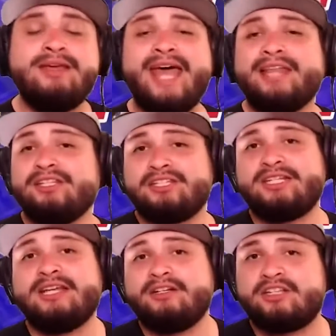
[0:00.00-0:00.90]
And the
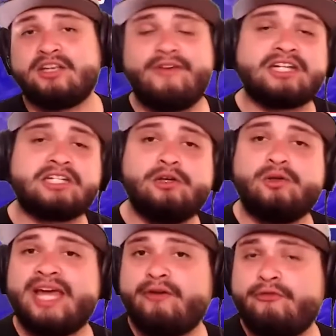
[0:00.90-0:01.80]
Steelers have actually
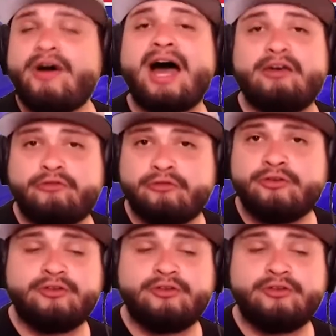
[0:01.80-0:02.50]
only had 5